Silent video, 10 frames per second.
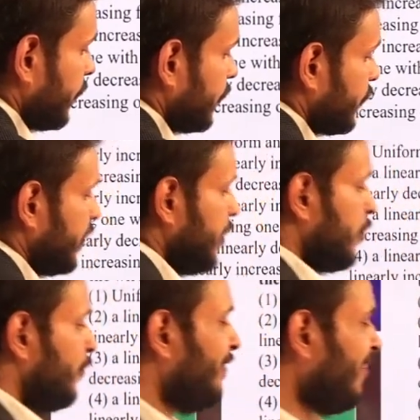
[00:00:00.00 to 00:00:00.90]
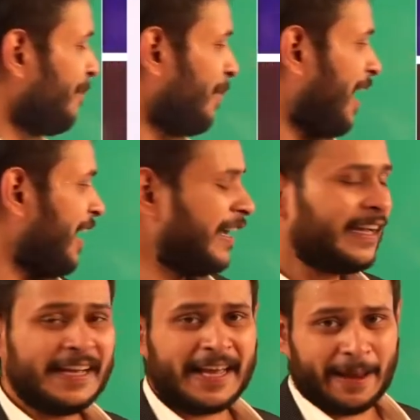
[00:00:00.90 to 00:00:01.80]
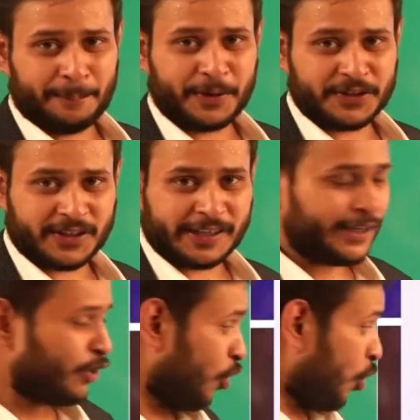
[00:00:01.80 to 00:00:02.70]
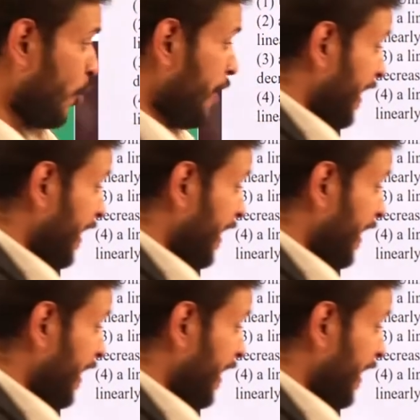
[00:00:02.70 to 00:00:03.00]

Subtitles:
You see, when we apply Ampere's circuital law,